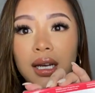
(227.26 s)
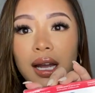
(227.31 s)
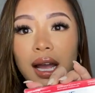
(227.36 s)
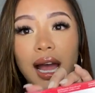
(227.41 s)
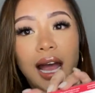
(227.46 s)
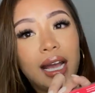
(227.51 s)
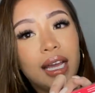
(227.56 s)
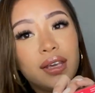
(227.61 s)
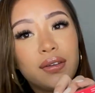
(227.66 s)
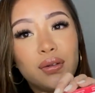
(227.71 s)

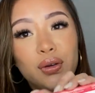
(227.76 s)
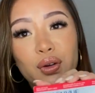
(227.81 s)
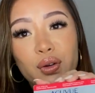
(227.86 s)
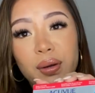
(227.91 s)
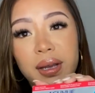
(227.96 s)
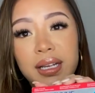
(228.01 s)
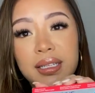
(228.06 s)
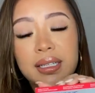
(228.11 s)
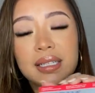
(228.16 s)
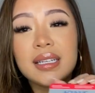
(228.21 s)
Acuvue
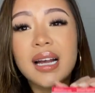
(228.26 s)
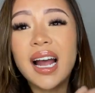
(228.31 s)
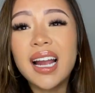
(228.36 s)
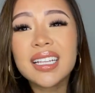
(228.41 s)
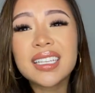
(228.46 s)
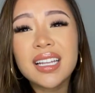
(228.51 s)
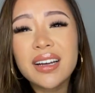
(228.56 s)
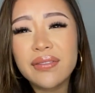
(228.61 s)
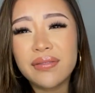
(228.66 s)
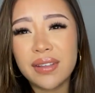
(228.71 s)
Oasis. I
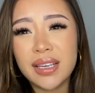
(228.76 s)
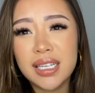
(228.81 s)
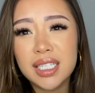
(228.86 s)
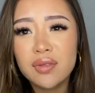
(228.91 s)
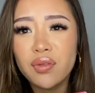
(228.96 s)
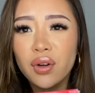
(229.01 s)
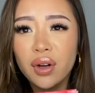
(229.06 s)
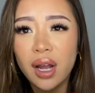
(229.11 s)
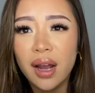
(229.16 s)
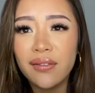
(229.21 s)
love these
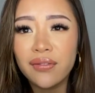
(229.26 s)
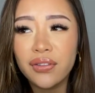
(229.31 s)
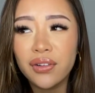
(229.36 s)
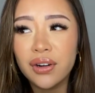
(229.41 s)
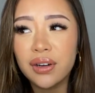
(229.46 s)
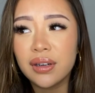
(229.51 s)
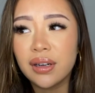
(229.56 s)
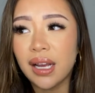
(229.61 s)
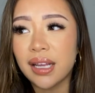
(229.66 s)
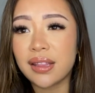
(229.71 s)
for
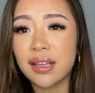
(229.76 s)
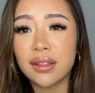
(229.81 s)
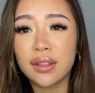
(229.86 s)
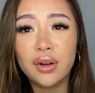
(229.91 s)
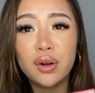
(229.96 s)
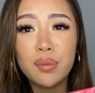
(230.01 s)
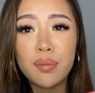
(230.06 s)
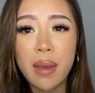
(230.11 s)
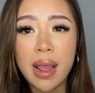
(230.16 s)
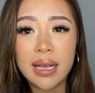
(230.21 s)
comfort. I think
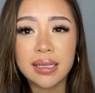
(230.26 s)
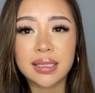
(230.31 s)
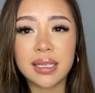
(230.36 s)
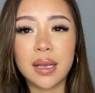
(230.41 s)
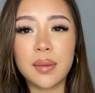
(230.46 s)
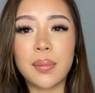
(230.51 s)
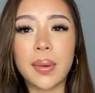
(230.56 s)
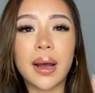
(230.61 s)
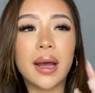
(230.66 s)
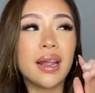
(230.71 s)
they're
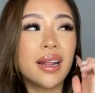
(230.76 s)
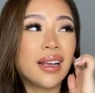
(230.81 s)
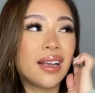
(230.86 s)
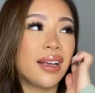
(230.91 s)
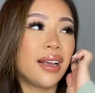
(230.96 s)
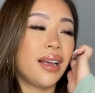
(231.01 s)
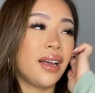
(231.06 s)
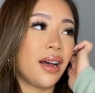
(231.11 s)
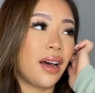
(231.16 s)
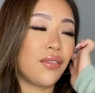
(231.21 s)
amazing, but
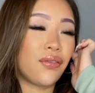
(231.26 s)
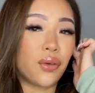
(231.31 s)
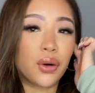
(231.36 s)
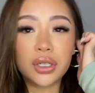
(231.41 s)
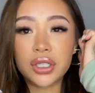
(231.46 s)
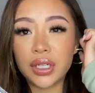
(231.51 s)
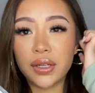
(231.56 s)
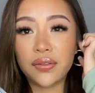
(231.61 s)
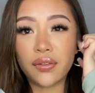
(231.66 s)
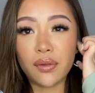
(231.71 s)

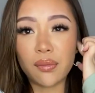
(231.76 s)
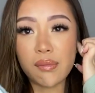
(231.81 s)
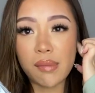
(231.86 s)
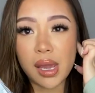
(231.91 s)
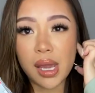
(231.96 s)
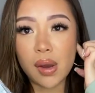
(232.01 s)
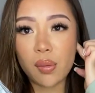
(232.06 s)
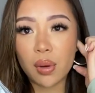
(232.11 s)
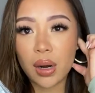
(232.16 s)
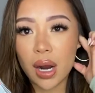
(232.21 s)
unfortunately for
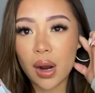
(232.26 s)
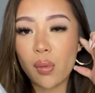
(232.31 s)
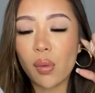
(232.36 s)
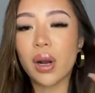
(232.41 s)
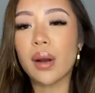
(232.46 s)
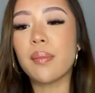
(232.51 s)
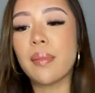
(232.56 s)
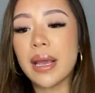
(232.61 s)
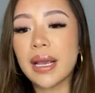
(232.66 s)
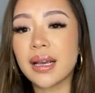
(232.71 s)
me, when I
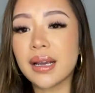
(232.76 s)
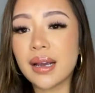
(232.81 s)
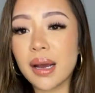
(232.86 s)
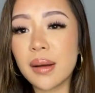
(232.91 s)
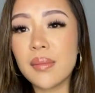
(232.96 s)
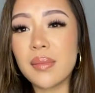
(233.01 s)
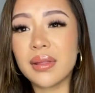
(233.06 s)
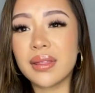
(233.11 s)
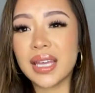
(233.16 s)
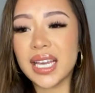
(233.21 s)
wear makeup,
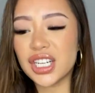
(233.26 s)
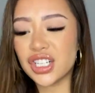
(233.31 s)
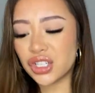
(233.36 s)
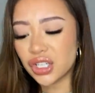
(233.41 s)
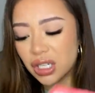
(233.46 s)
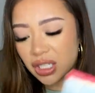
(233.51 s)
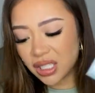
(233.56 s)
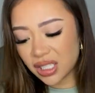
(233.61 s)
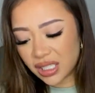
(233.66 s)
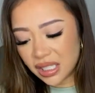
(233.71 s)
they
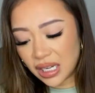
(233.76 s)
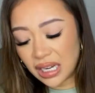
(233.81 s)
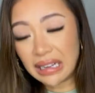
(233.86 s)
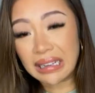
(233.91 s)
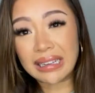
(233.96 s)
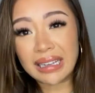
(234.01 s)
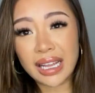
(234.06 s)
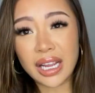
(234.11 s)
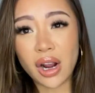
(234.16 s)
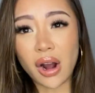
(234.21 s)
just
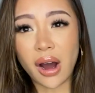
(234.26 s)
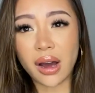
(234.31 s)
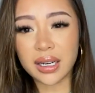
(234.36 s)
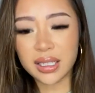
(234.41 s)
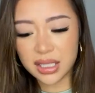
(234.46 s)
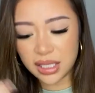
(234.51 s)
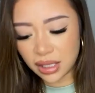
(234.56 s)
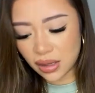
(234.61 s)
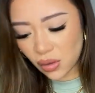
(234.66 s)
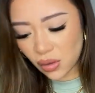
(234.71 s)
cling on to the